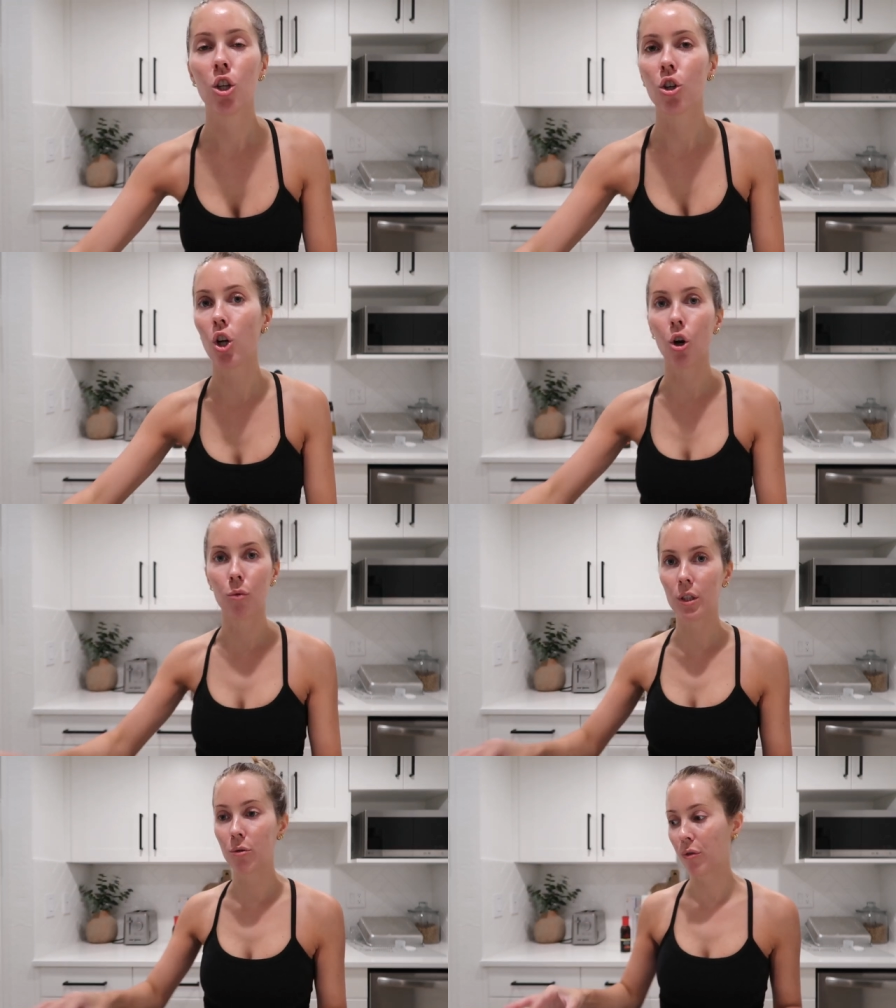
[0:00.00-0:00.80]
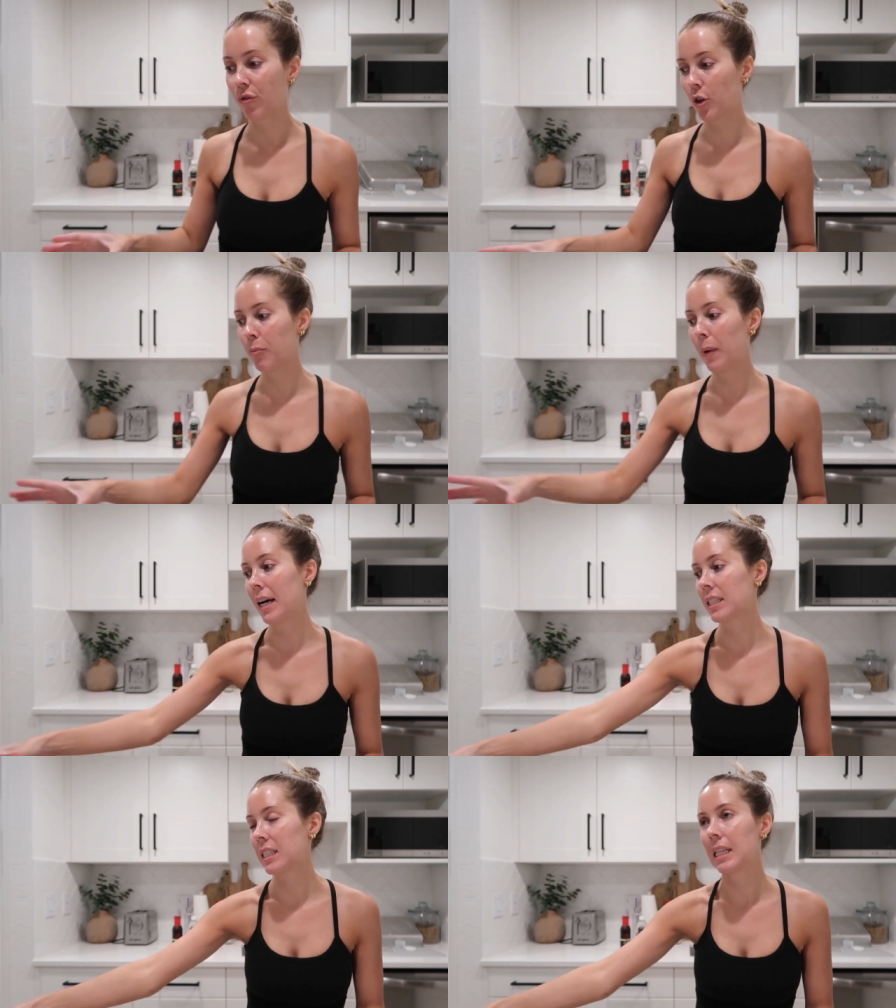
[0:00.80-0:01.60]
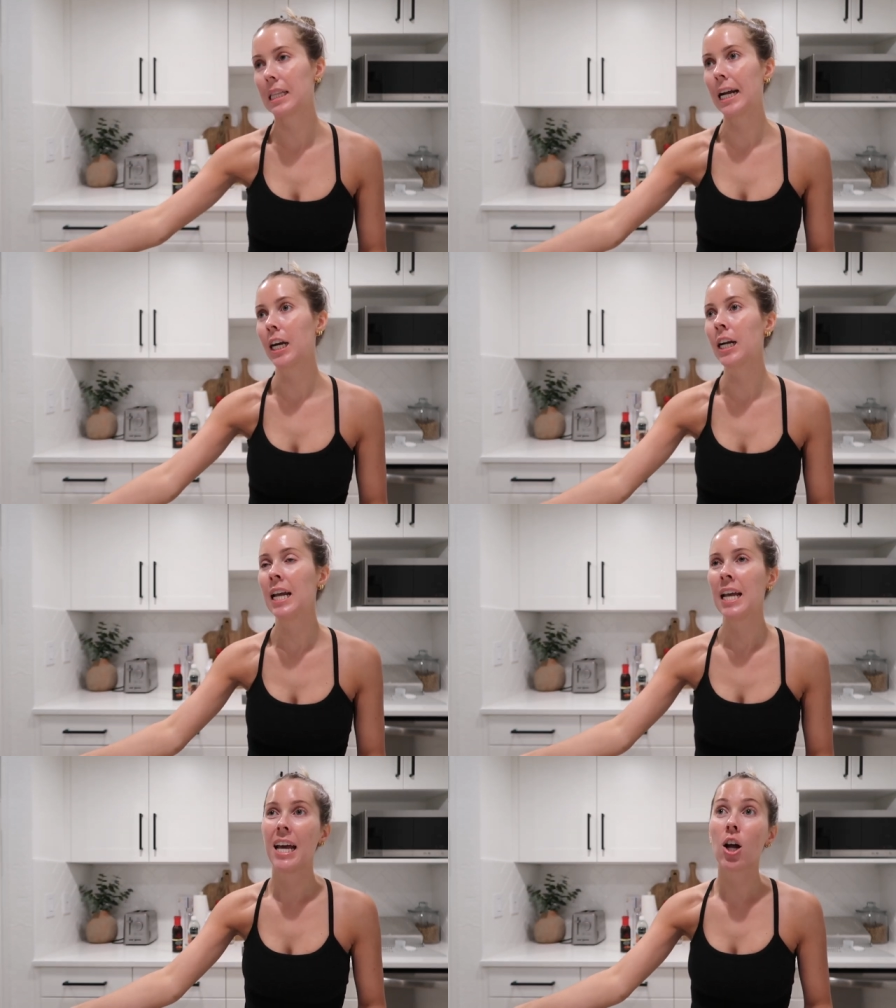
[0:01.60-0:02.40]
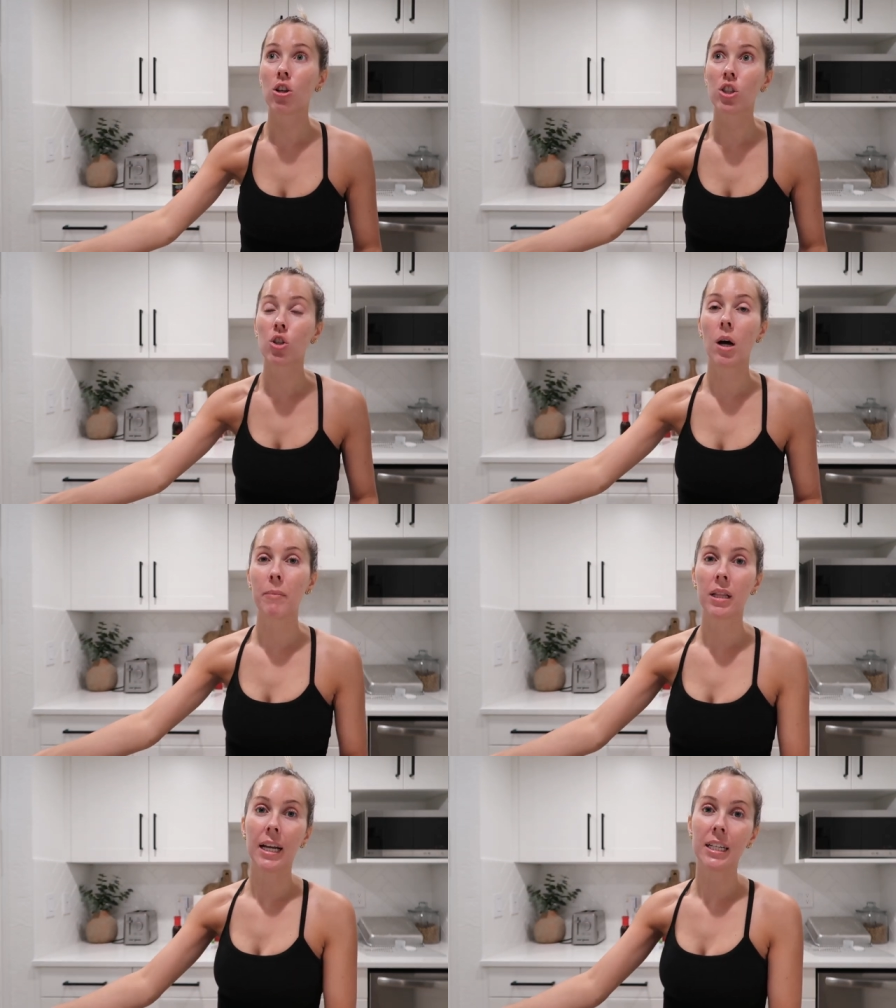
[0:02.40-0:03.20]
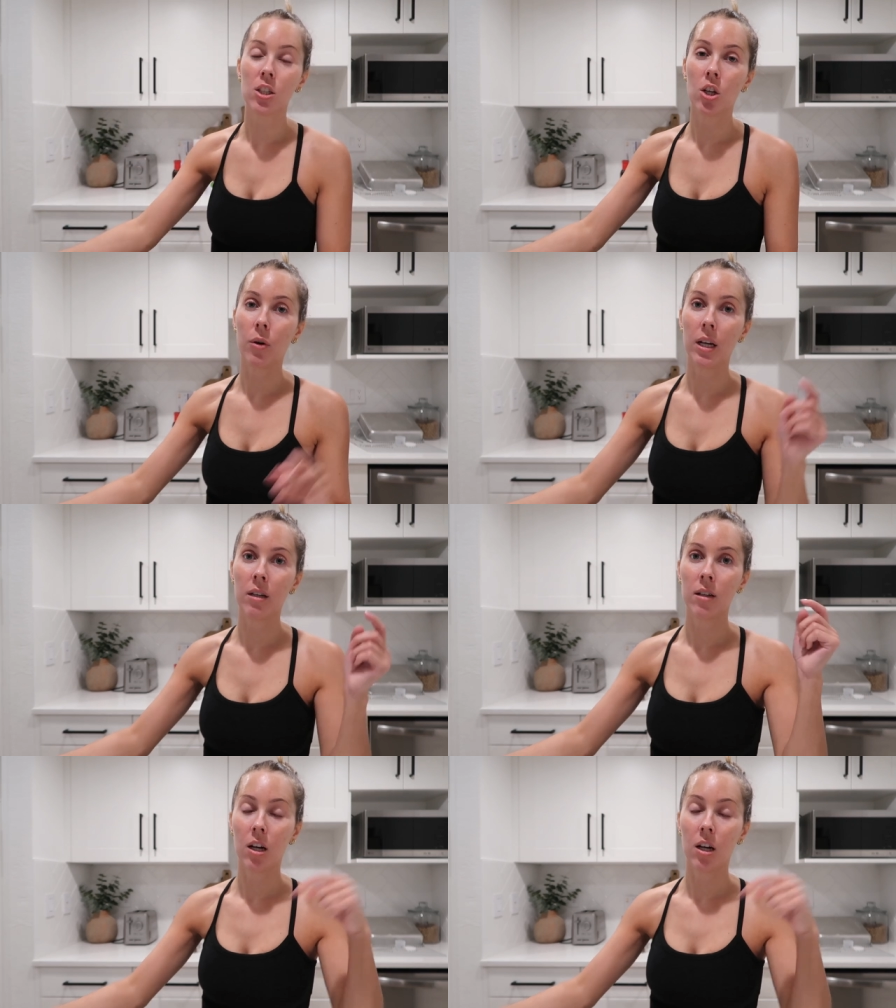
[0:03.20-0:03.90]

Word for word: you can always refer back to there and also on my like to know it.